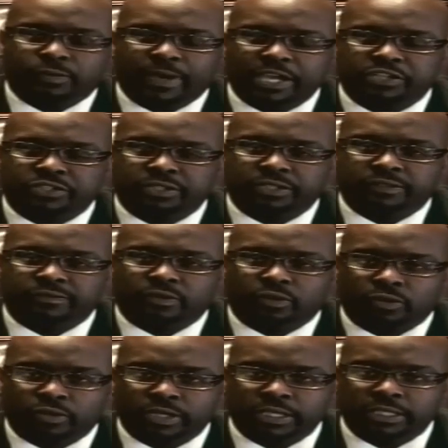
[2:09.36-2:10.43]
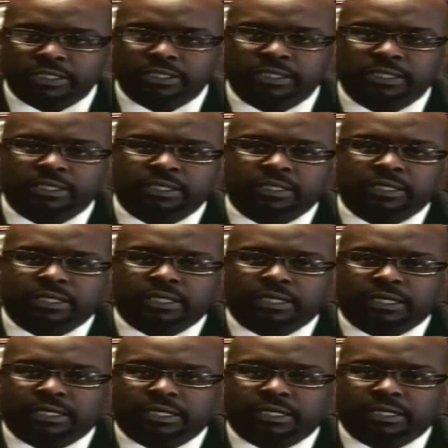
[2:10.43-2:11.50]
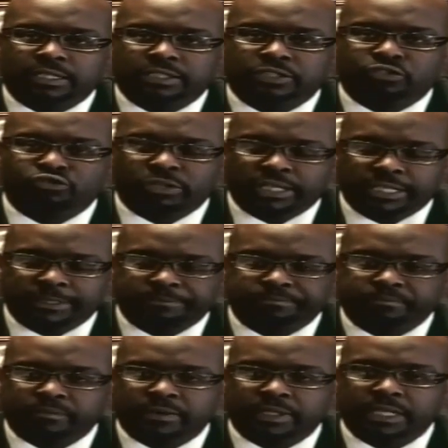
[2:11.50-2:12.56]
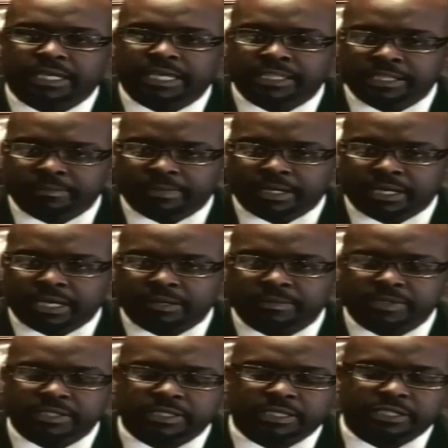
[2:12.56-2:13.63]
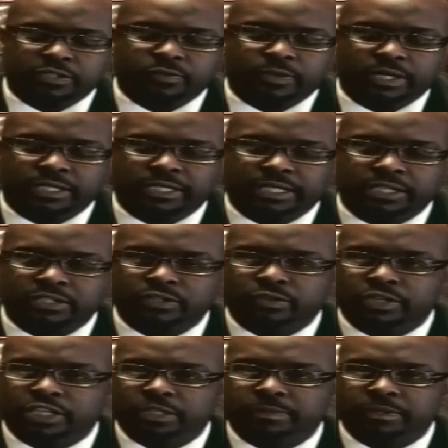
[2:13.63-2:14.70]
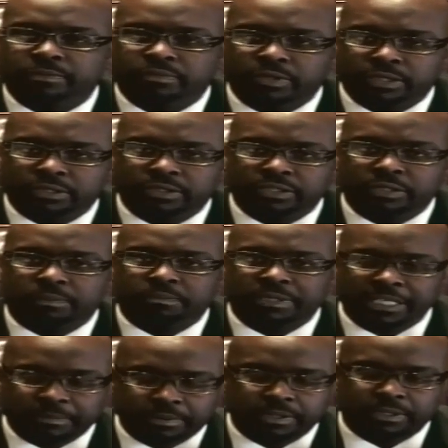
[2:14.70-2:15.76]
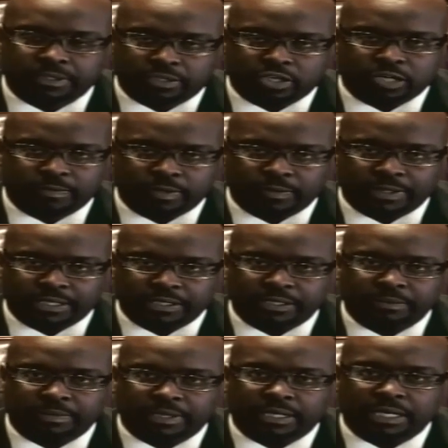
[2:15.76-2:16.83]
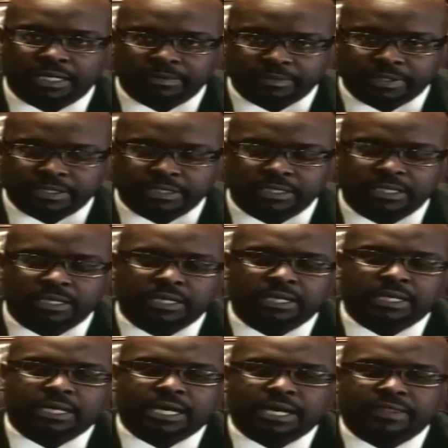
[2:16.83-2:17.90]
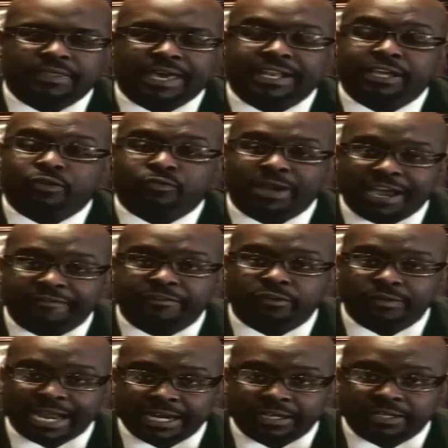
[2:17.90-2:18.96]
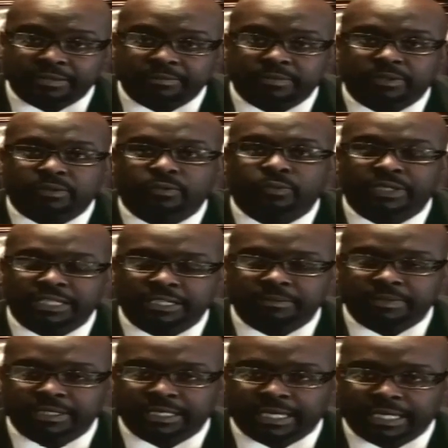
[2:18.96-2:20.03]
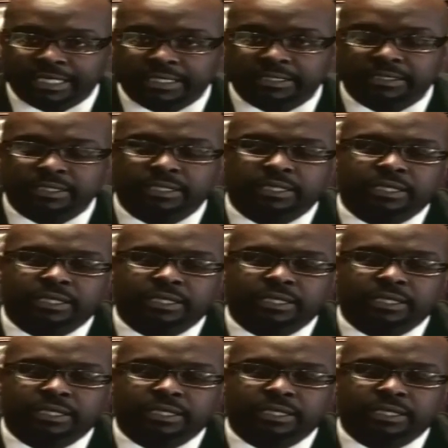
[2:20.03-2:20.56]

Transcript: question of oil uh, drilling in the Bahamas is one that is going to be put to the people of the Commonwealth of the Bahamas, and that a referendum will be held